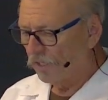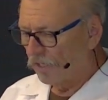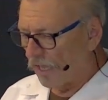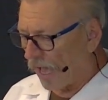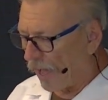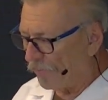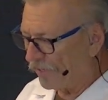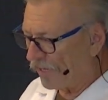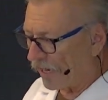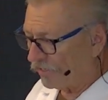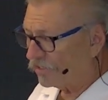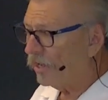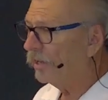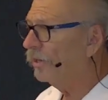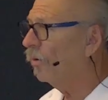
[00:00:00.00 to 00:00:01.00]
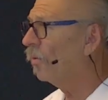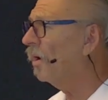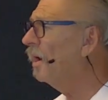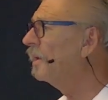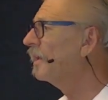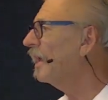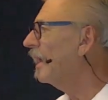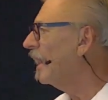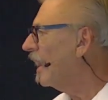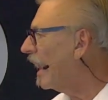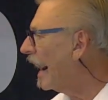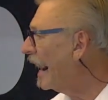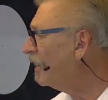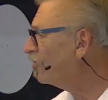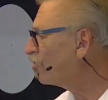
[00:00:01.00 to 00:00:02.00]
I mean, I tell you what,
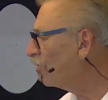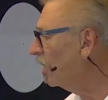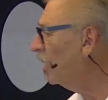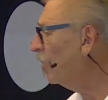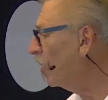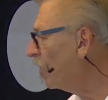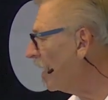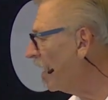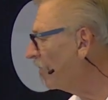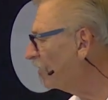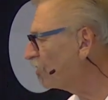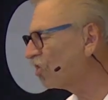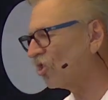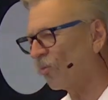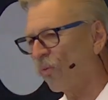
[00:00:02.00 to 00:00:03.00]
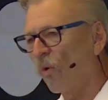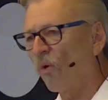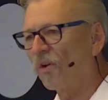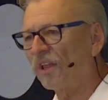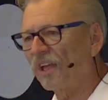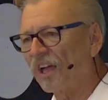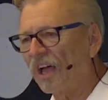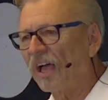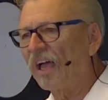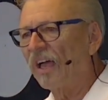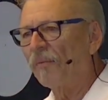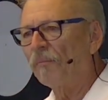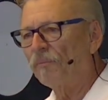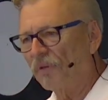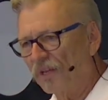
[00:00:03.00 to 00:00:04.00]
I dream about supporting
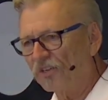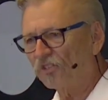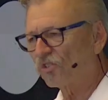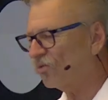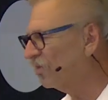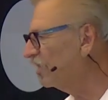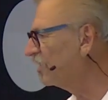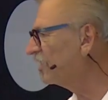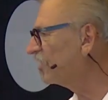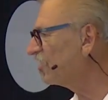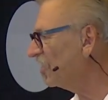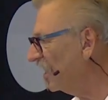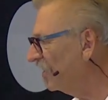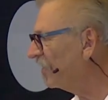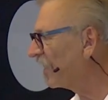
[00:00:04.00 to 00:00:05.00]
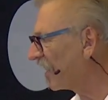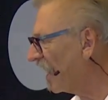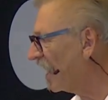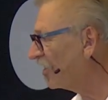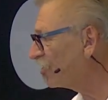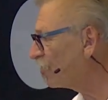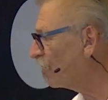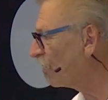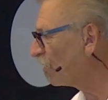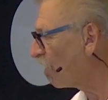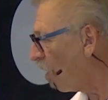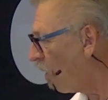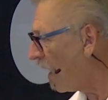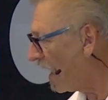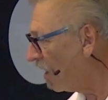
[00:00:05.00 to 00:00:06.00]
ministries and seeing the gospel
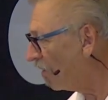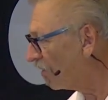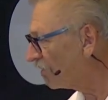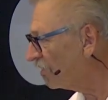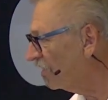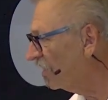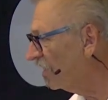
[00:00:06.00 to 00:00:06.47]
go out.